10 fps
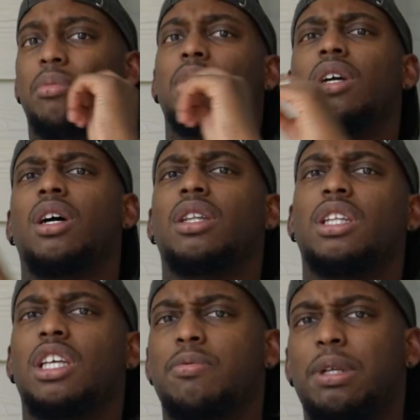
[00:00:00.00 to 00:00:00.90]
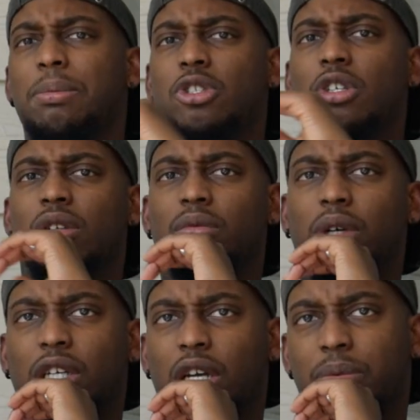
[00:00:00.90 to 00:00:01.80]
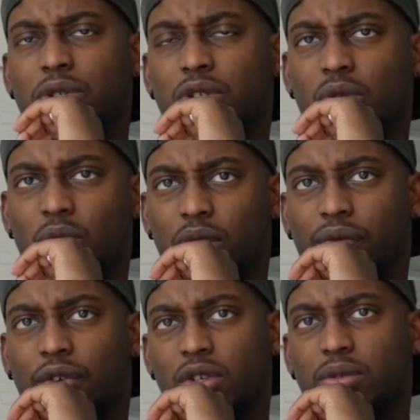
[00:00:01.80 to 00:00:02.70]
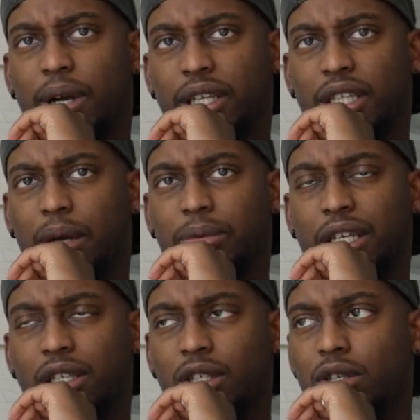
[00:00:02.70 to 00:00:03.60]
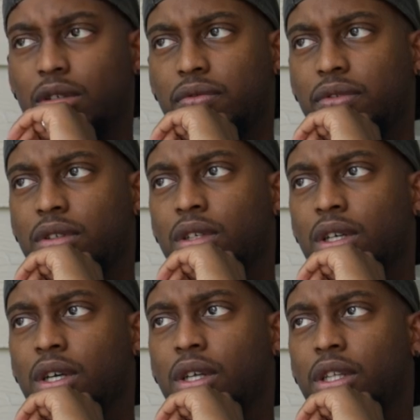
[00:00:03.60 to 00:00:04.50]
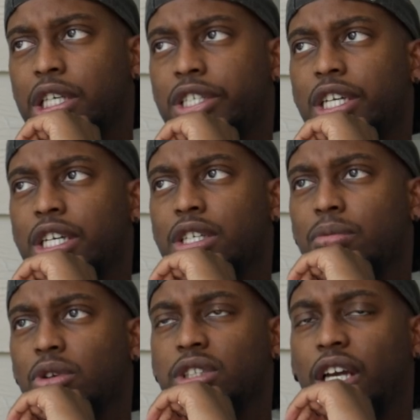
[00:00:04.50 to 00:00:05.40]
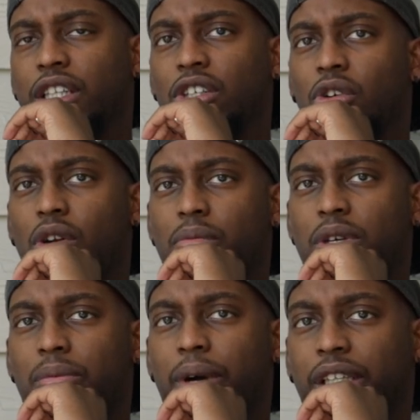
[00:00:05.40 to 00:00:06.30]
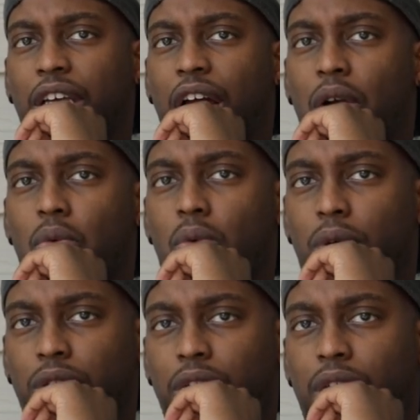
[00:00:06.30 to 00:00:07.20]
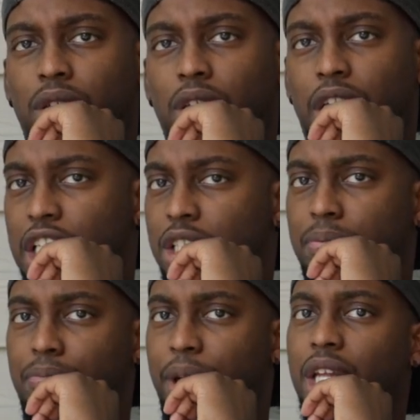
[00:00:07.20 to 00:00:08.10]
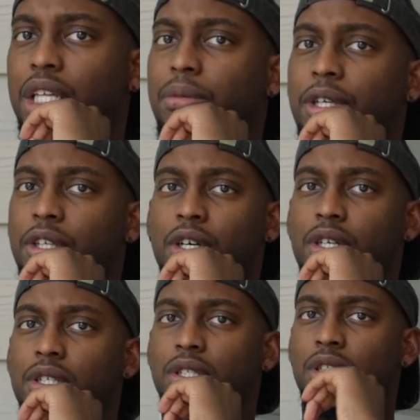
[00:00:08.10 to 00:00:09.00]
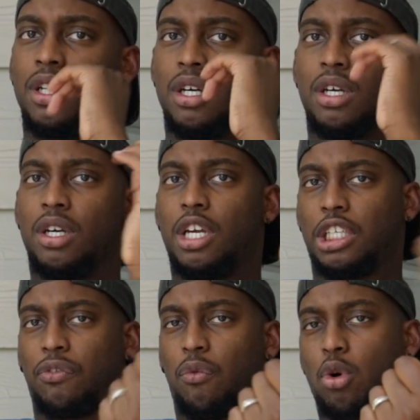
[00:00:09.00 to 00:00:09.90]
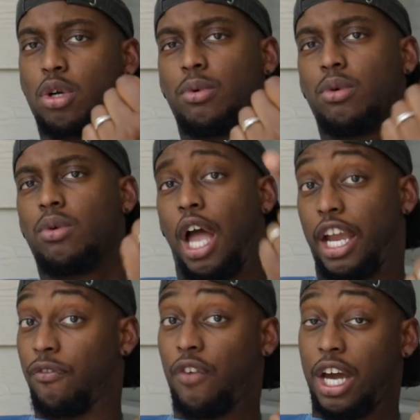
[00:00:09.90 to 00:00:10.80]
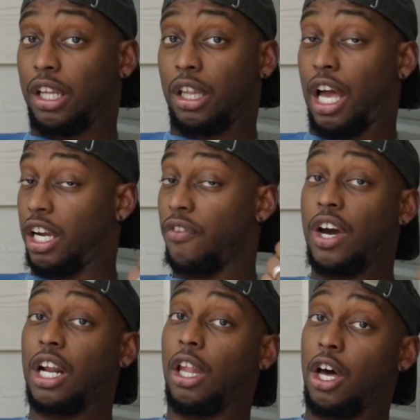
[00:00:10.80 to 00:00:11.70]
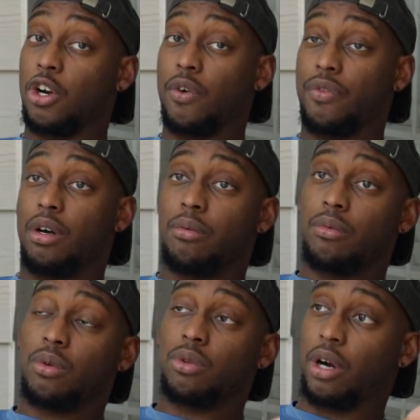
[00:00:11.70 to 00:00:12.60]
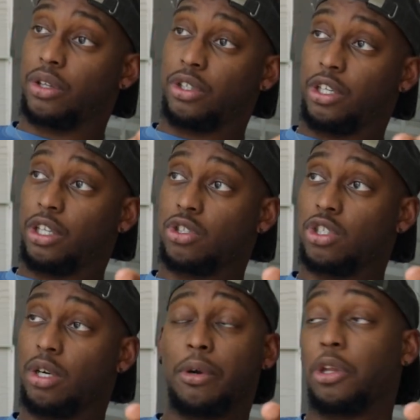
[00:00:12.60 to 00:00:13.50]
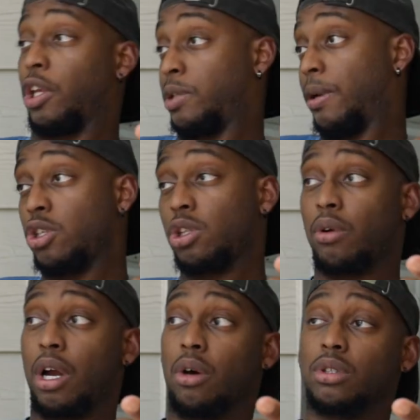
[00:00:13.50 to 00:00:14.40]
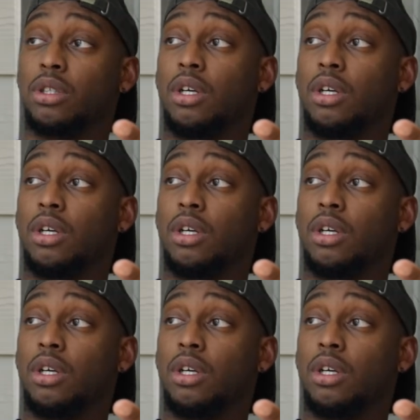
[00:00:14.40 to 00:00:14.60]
But yeah, I think that's pretty much it when it comes to the first bike that I'm thinking of. This is most likely going to be the bike that I would get, and it's mainly because it's affordable. I can find a lot of them throughout the dealership, especially throughout